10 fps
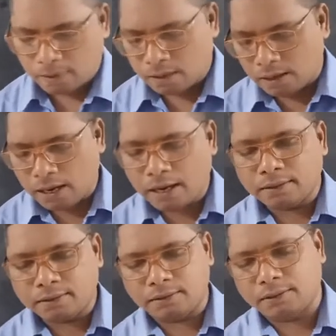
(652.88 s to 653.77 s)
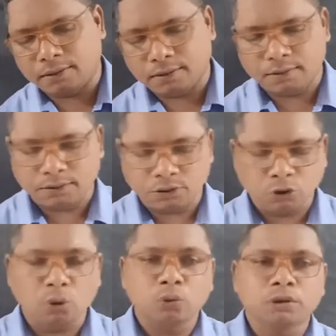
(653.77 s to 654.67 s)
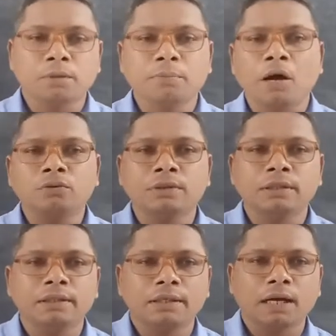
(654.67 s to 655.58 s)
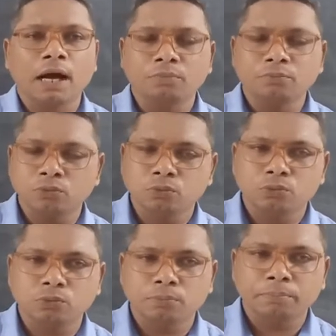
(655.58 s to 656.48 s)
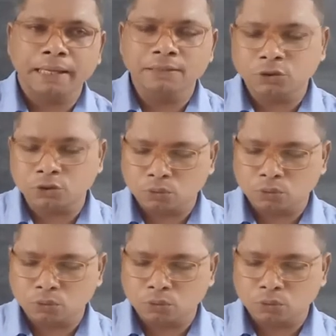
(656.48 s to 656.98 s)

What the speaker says: and so somehow they have to manage to